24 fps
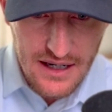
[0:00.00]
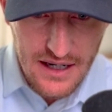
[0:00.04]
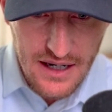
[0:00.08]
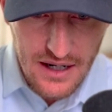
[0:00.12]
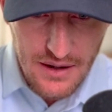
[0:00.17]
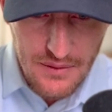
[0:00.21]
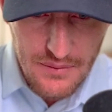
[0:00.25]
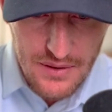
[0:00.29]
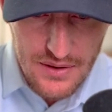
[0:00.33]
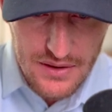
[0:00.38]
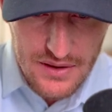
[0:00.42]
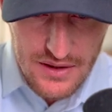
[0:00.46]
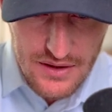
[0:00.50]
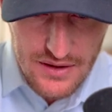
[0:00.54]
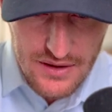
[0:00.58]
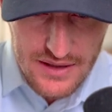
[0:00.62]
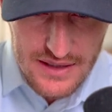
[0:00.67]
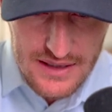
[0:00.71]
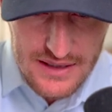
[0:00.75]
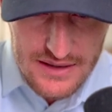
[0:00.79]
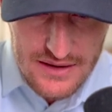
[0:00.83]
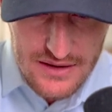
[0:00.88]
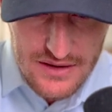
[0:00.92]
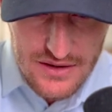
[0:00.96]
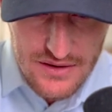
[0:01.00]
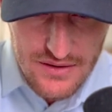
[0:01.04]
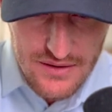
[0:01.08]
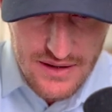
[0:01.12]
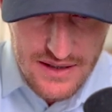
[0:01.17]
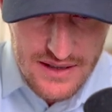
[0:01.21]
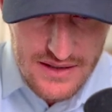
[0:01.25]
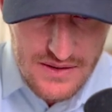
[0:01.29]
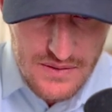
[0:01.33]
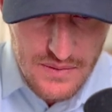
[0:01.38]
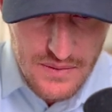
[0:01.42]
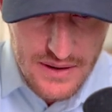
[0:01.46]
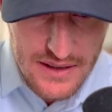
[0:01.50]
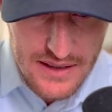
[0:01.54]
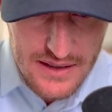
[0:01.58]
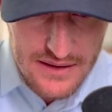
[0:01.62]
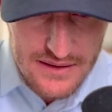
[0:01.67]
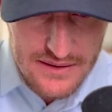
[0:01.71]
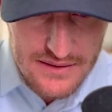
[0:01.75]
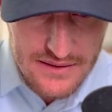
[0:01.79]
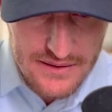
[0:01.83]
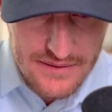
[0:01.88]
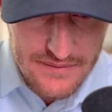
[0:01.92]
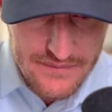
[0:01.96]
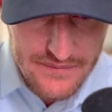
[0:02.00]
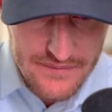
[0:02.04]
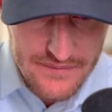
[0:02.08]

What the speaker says: a really good industry as well.